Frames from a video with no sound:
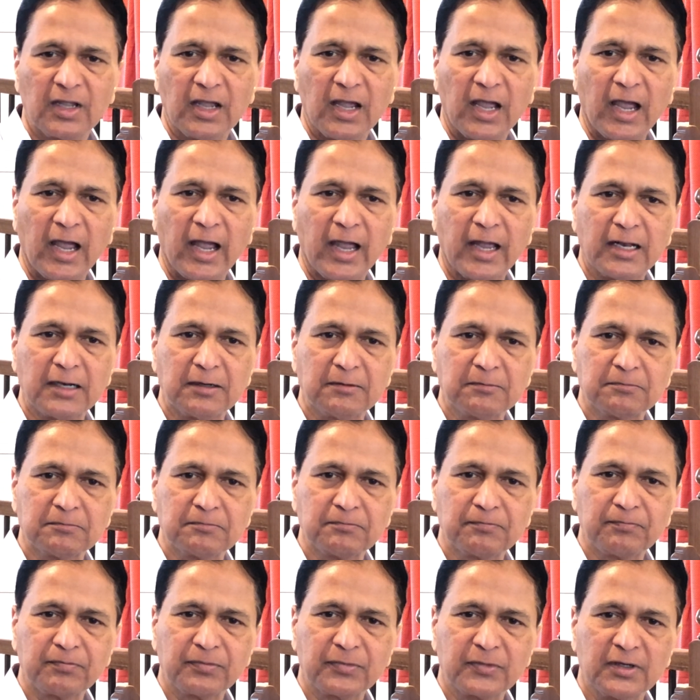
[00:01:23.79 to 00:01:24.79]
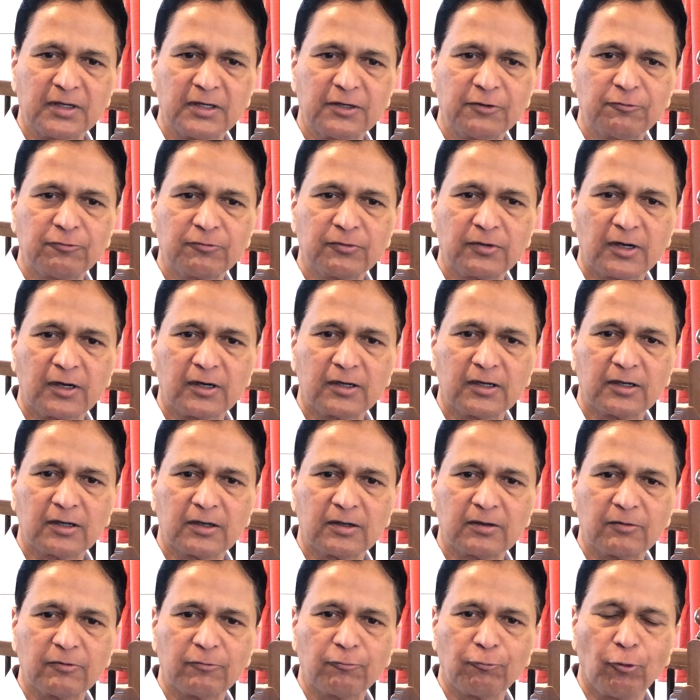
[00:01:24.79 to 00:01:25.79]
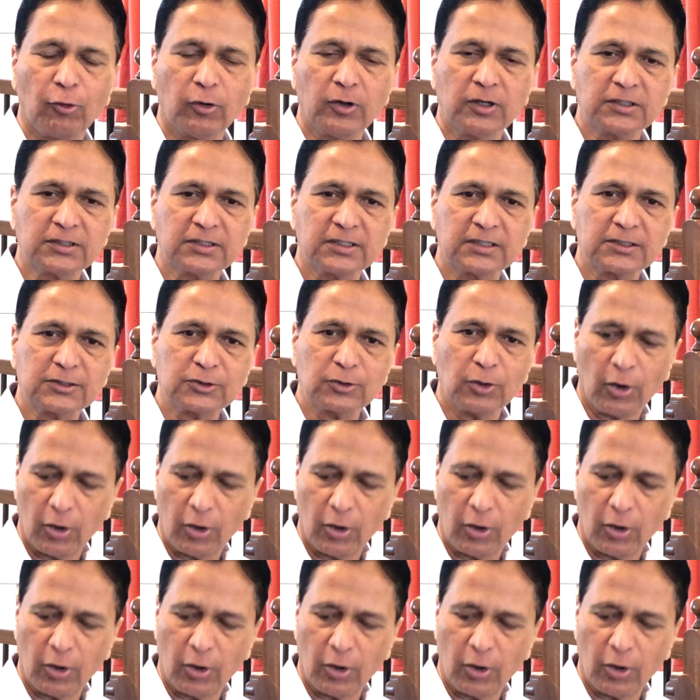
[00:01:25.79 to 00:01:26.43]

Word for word: and it focuses